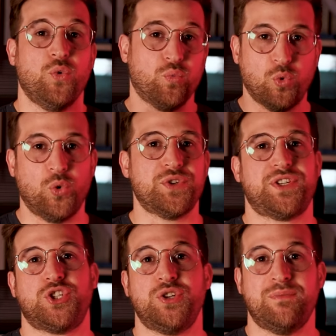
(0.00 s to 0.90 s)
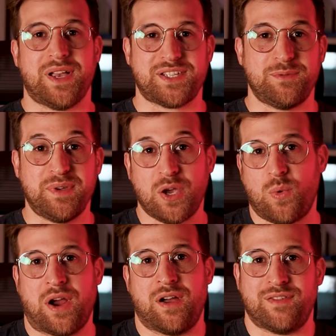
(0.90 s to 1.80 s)
rules that you must be
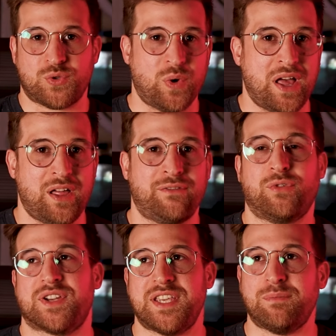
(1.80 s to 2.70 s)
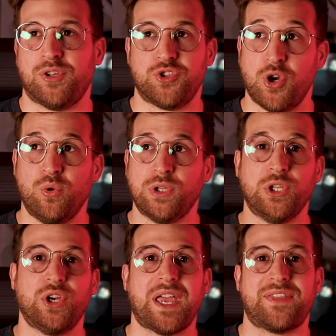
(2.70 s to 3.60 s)
aware of as well. For example, don't
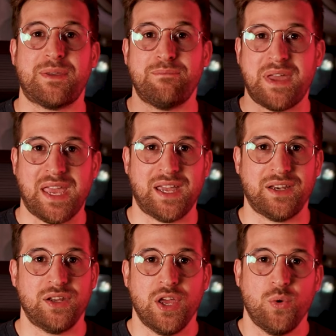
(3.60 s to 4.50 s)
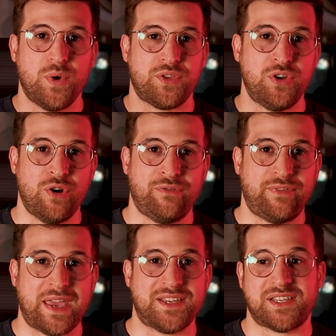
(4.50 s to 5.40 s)
look at the man with no
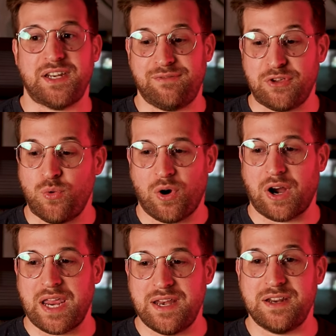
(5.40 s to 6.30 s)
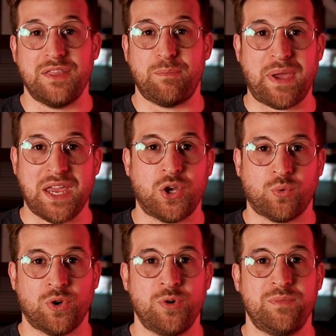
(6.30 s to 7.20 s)
face. And if you are in the pink
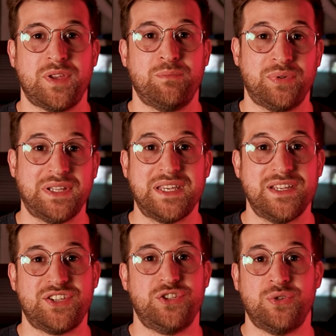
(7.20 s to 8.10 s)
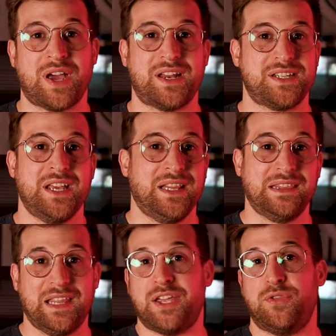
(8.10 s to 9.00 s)
room, then please do not
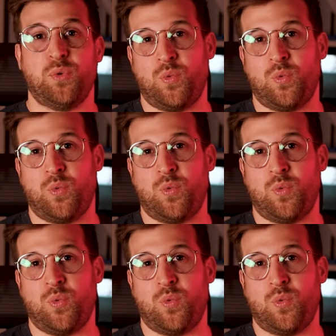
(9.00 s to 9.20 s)
lick the